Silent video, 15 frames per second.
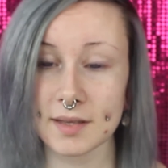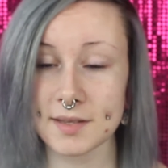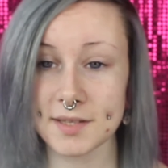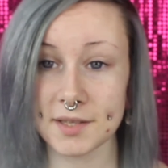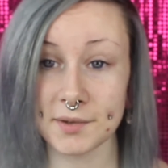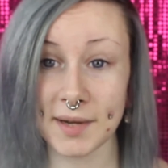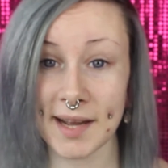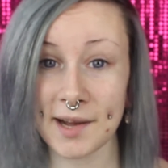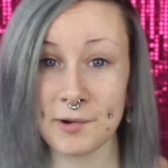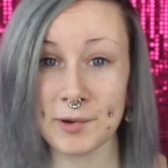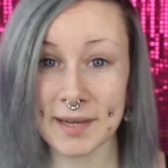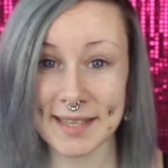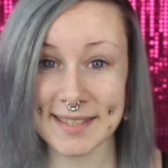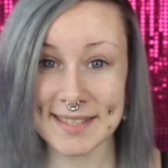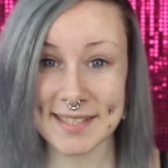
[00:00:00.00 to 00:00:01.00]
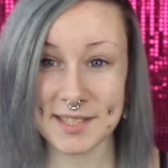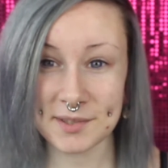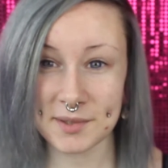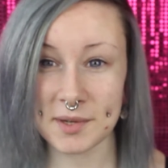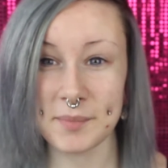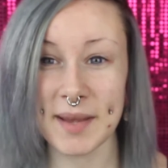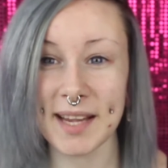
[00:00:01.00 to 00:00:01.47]
So now let's
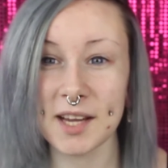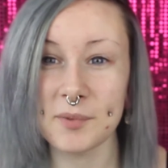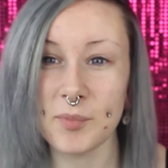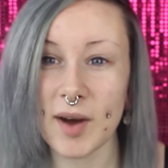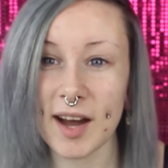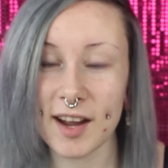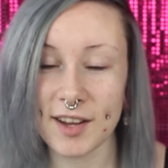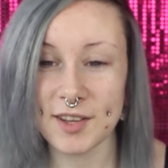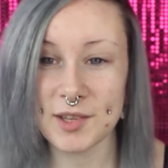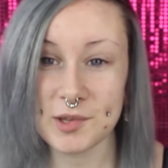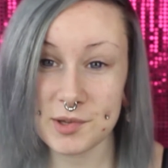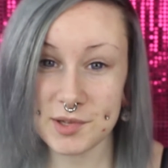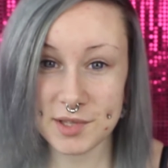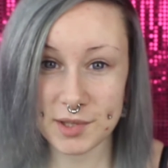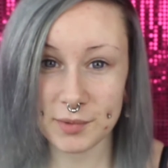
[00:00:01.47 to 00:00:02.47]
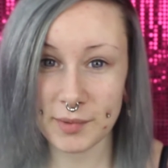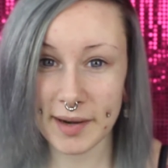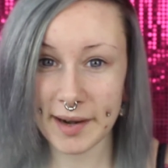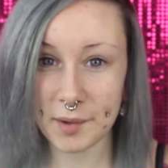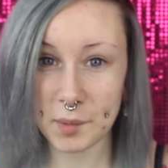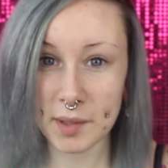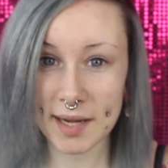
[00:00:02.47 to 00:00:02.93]
do the makeup I used to
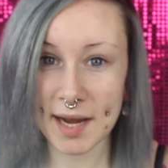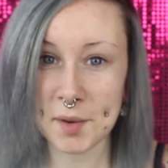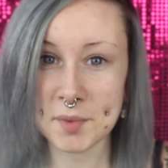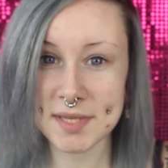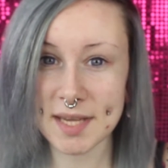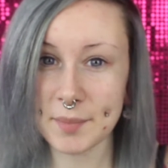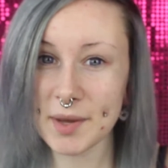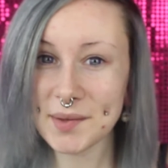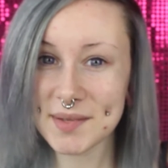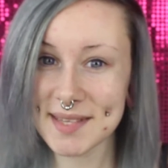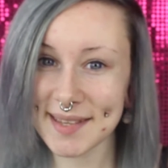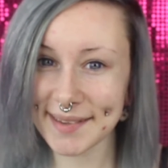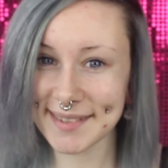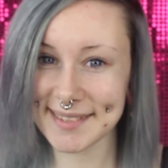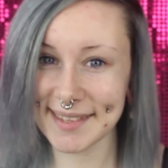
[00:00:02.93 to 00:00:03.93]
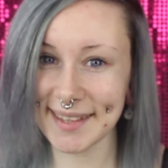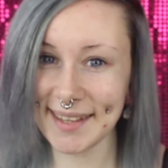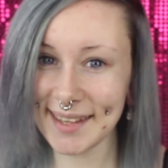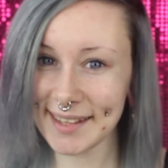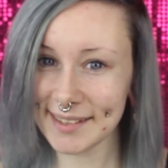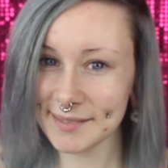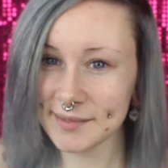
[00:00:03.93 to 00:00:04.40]
wear when I was about
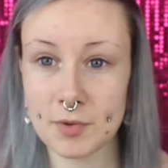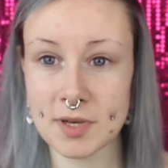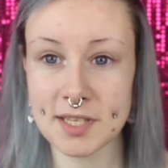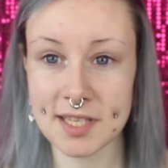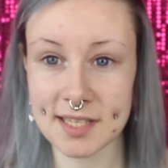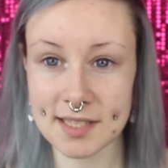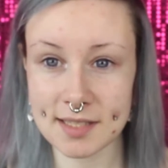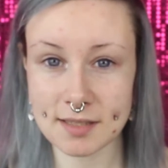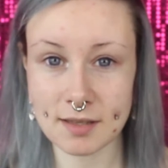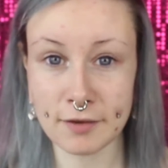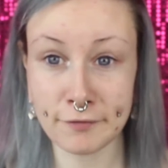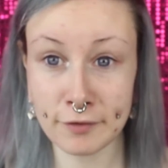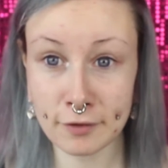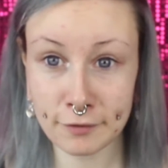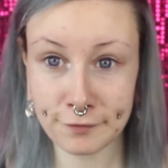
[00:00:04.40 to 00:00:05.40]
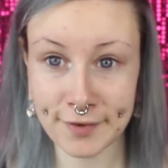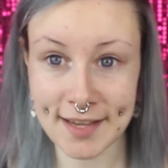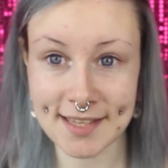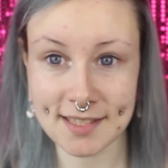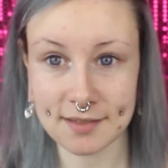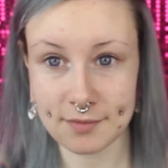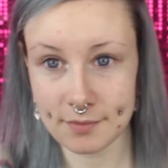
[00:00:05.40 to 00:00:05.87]
16, which is a full
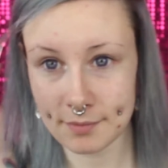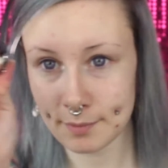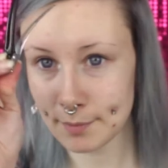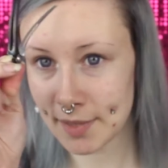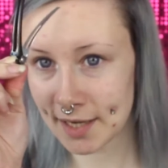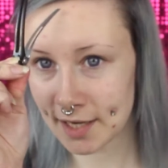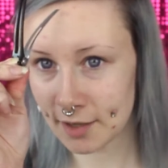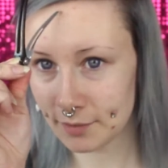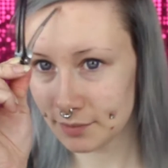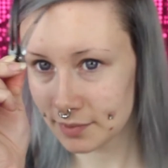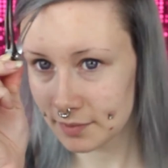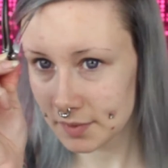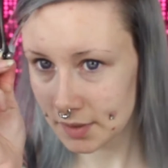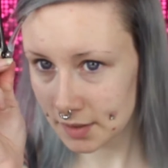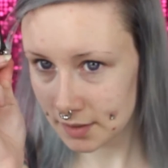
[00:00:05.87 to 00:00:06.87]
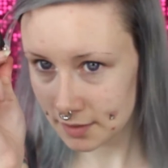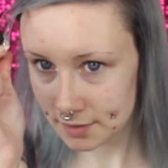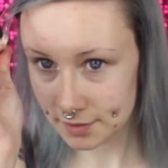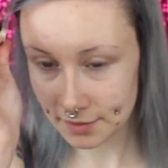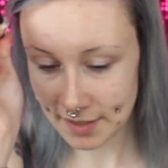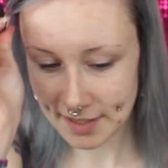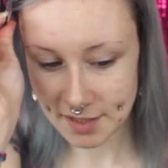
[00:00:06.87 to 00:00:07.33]
face makeup.
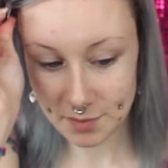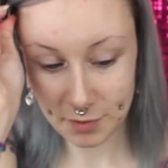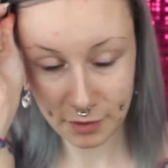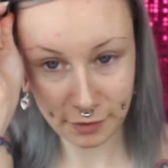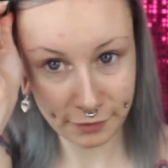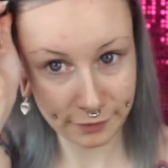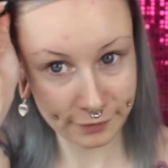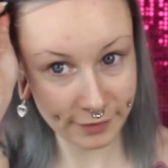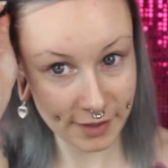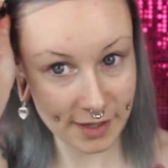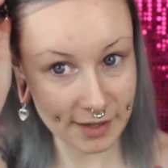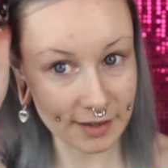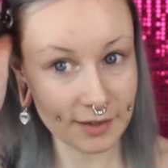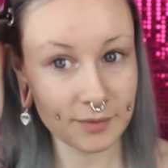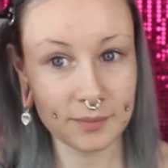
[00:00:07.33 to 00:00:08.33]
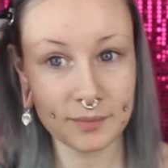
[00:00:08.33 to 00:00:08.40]
So that's more fun.